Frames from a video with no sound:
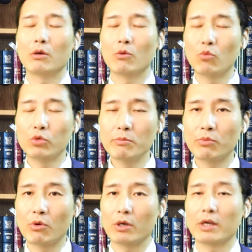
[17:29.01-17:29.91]

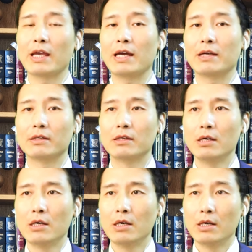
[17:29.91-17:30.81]
wooden board again,
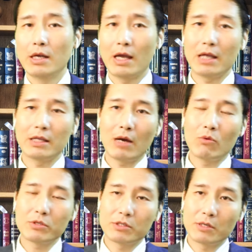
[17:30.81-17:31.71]
and
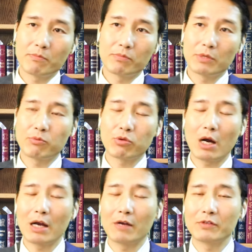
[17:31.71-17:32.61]
I was
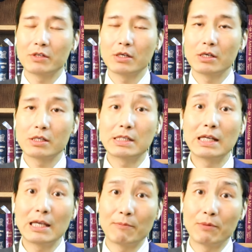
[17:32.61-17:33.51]
deprived
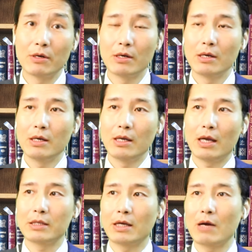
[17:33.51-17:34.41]
sleep,
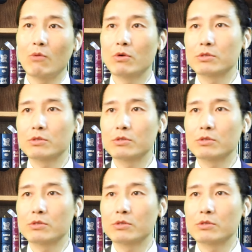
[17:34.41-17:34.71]
and